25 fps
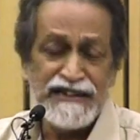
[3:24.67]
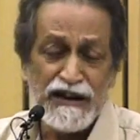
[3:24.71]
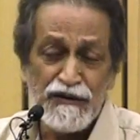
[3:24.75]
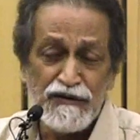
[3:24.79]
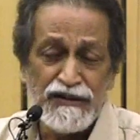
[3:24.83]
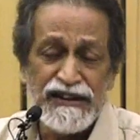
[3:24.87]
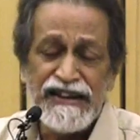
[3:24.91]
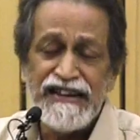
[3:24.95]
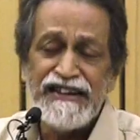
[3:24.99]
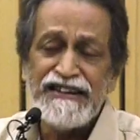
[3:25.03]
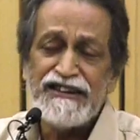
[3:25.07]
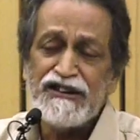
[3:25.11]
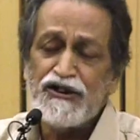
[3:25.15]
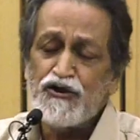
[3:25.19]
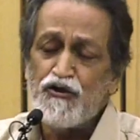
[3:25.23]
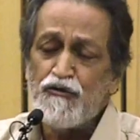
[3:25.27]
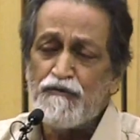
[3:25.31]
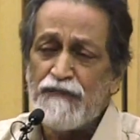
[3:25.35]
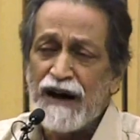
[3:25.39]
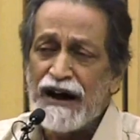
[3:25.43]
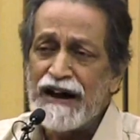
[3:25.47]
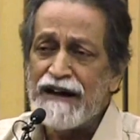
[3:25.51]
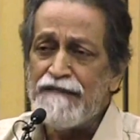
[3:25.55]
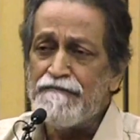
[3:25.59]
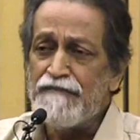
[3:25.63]
Now these to
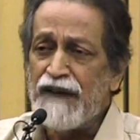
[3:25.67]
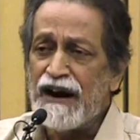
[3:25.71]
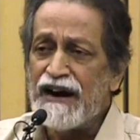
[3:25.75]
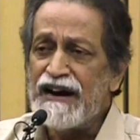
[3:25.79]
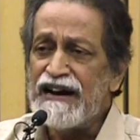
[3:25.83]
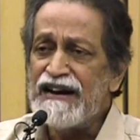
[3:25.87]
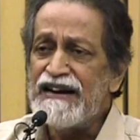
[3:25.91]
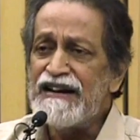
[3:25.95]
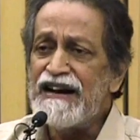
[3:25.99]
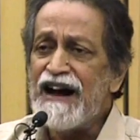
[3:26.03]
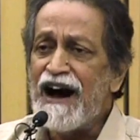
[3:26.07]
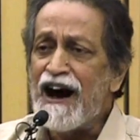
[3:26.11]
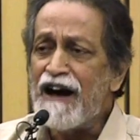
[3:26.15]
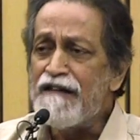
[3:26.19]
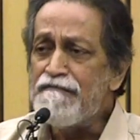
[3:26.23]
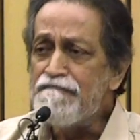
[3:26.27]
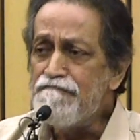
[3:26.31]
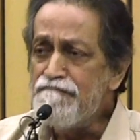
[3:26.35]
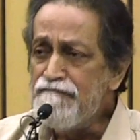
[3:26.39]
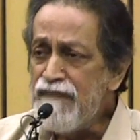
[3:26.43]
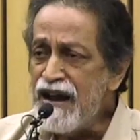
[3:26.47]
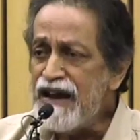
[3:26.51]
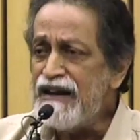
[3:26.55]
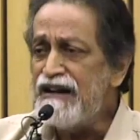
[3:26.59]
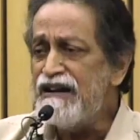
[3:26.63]
my mind are
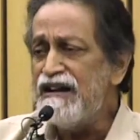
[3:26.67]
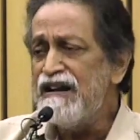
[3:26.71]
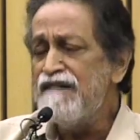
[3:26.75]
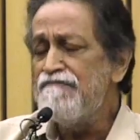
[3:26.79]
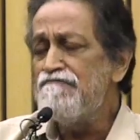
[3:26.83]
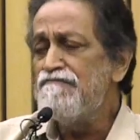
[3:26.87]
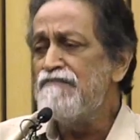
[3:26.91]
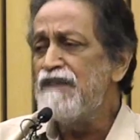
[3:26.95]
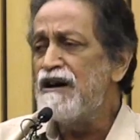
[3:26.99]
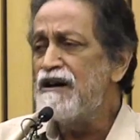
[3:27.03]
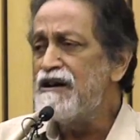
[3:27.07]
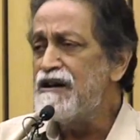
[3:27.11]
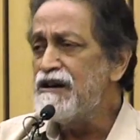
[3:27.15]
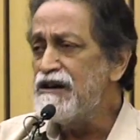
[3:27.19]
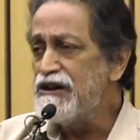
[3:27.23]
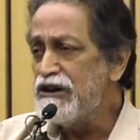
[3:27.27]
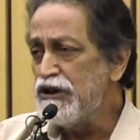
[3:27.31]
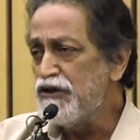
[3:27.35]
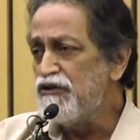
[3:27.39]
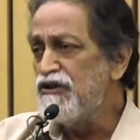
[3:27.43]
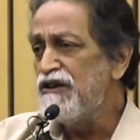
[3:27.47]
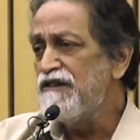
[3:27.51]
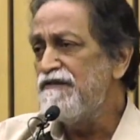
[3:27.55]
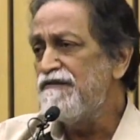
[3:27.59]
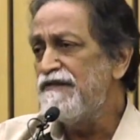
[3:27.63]
minimal
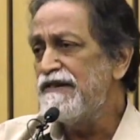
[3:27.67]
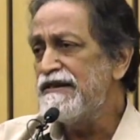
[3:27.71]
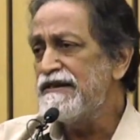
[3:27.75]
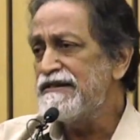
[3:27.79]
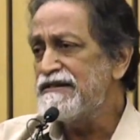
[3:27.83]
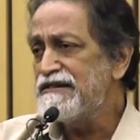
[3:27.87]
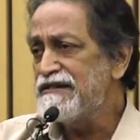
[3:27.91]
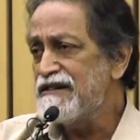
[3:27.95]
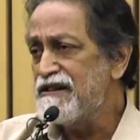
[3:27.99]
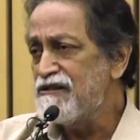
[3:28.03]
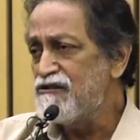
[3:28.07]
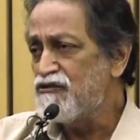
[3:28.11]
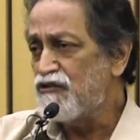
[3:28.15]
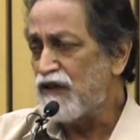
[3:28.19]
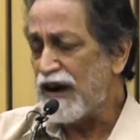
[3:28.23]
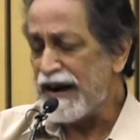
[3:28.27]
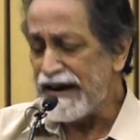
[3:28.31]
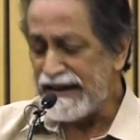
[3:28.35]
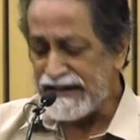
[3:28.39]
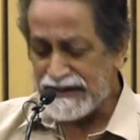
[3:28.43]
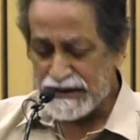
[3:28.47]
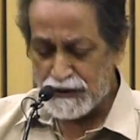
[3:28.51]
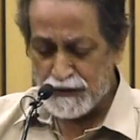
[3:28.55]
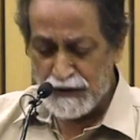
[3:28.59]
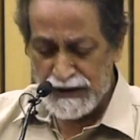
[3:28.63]
universal
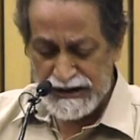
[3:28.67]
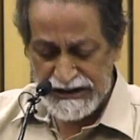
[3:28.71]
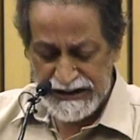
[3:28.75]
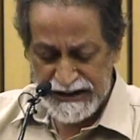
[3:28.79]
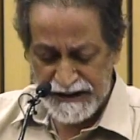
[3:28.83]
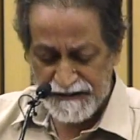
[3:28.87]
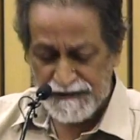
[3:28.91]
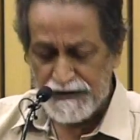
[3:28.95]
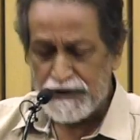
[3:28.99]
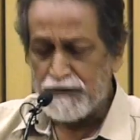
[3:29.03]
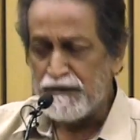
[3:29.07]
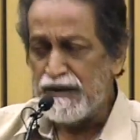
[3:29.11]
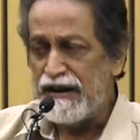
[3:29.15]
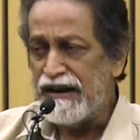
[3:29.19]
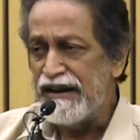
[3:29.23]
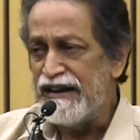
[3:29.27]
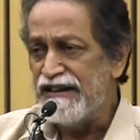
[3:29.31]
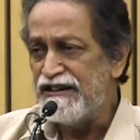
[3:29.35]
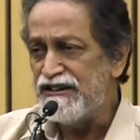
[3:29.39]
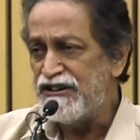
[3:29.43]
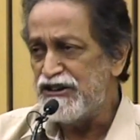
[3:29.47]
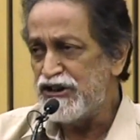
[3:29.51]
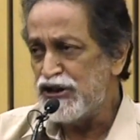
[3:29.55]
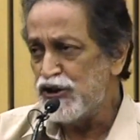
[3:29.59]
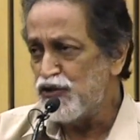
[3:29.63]
rights which have to be
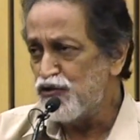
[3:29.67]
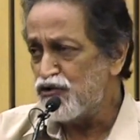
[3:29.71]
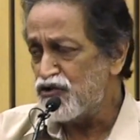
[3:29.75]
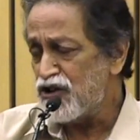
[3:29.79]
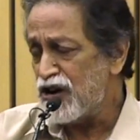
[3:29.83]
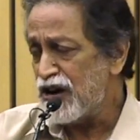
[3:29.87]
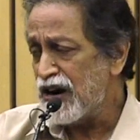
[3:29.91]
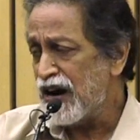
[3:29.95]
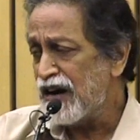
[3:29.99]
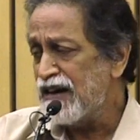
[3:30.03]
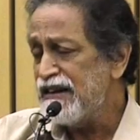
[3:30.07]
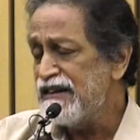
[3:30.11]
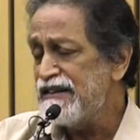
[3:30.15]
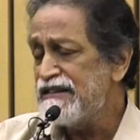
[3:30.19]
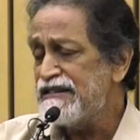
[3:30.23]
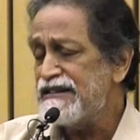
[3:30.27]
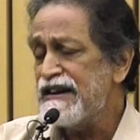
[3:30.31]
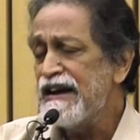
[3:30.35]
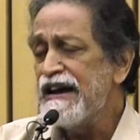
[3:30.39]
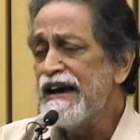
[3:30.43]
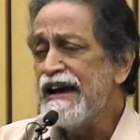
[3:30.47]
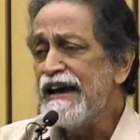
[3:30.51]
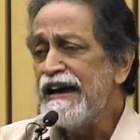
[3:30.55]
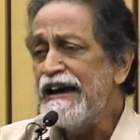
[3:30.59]
institutionalized